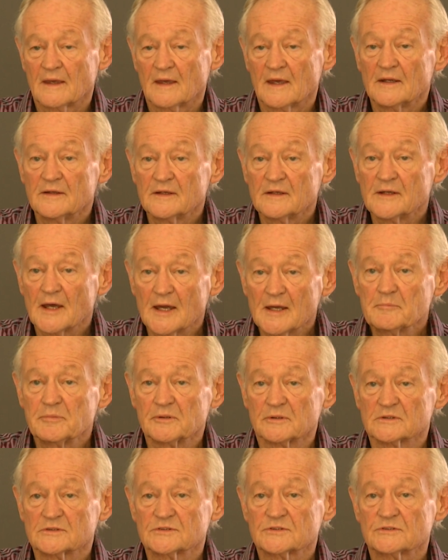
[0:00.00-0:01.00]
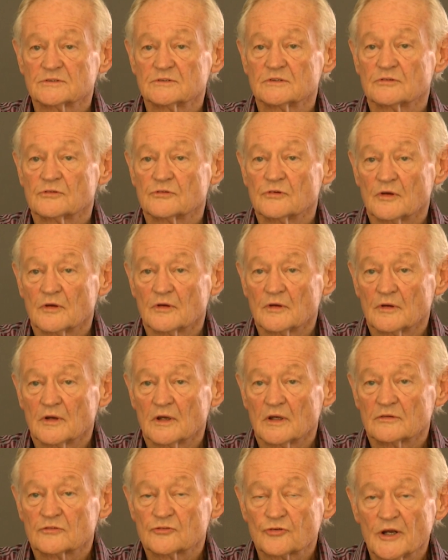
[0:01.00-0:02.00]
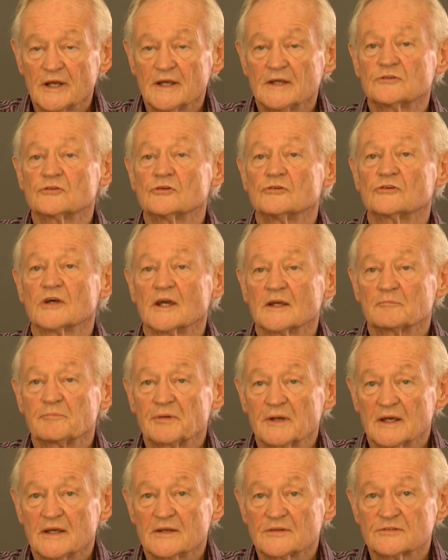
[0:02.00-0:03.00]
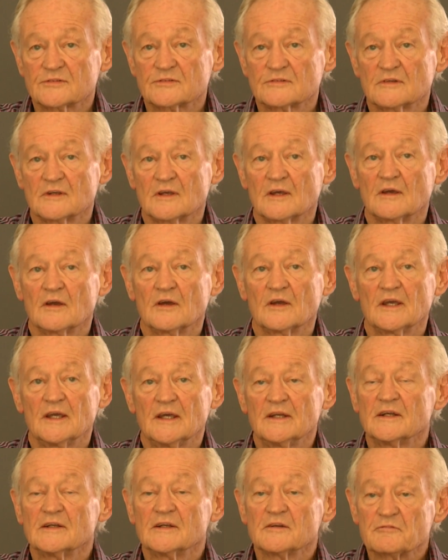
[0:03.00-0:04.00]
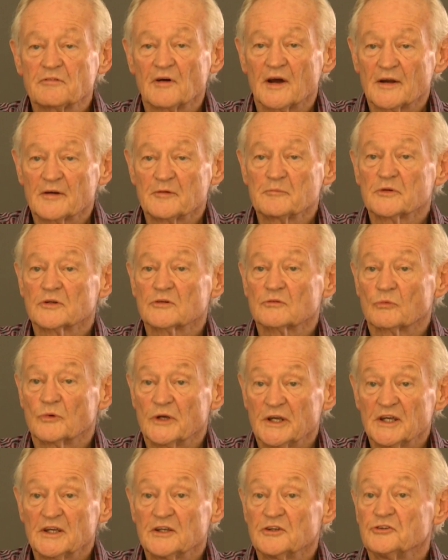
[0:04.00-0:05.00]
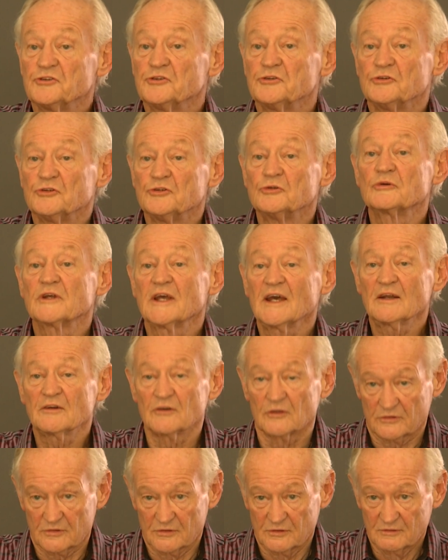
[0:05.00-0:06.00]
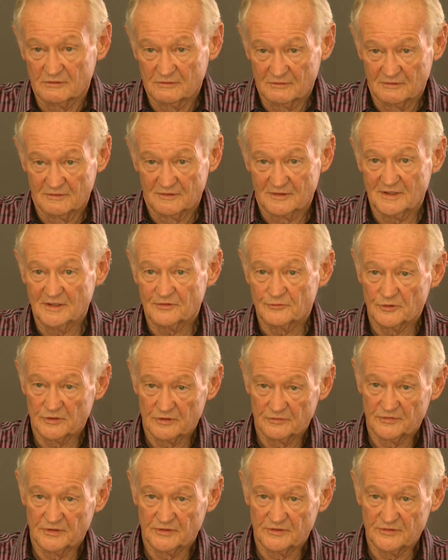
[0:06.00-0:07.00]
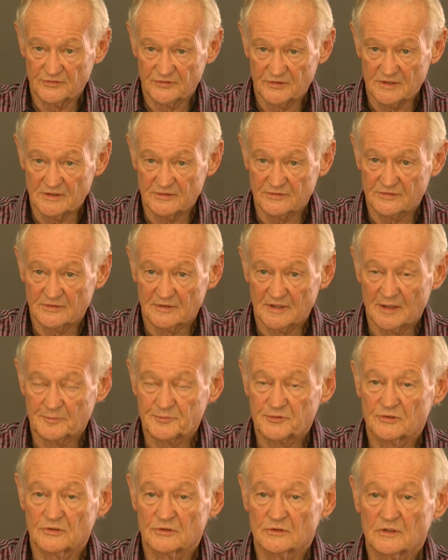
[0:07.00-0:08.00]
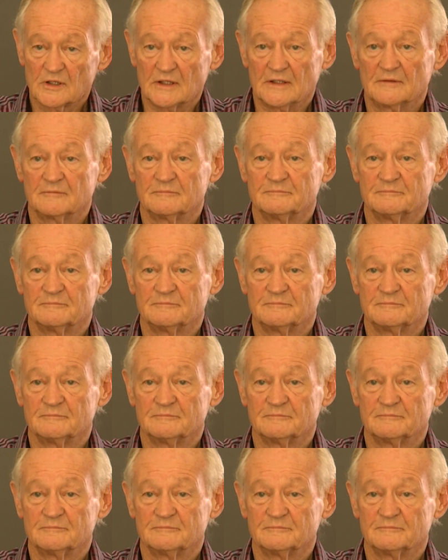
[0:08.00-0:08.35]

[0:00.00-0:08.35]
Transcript: enables trade to take place in an environment where you cannot get rid of the disease absolutely.